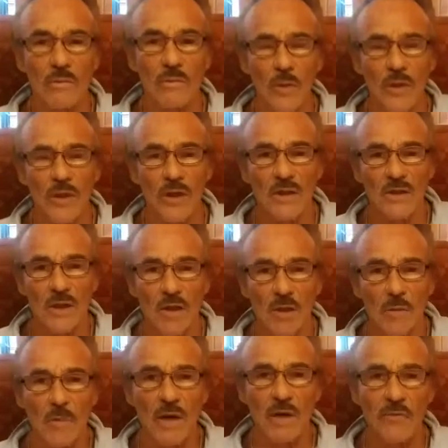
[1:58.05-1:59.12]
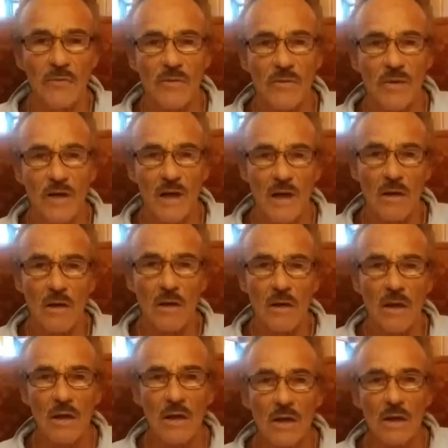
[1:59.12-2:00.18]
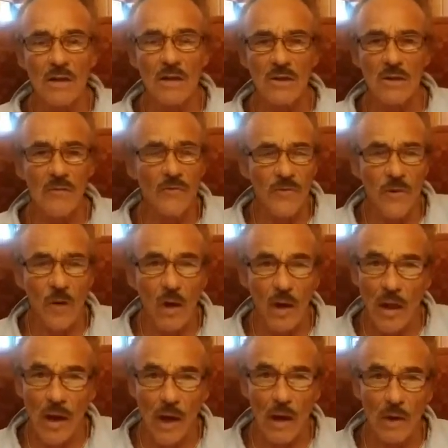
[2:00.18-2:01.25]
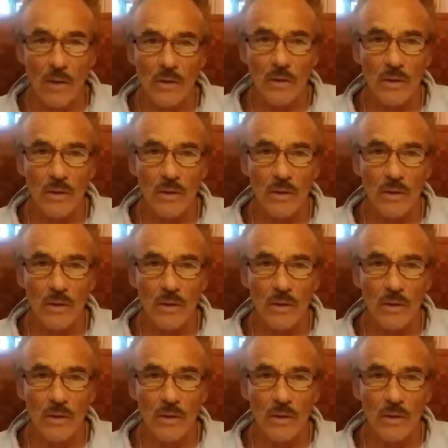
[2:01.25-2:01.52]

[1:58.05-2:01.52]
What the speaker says: playing a chair back for the gal, don't fall down.